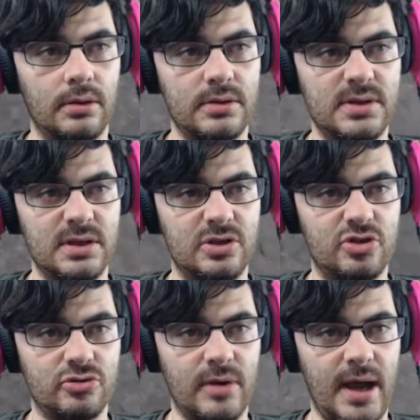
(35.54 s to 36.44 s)
There's a
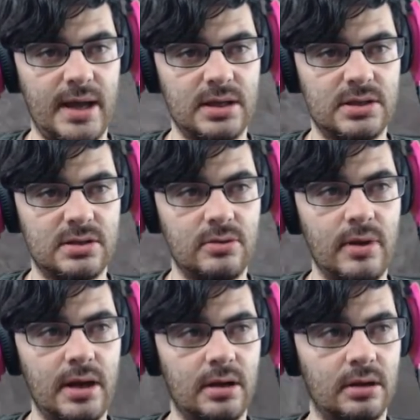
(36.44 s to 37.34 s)
drag
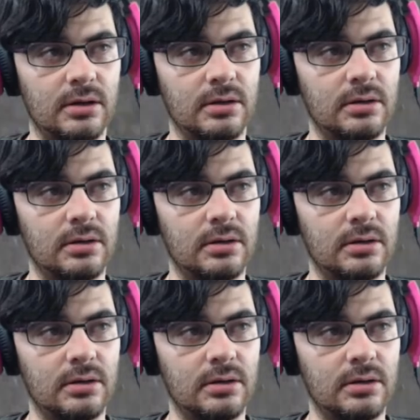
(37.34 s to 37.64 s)
square.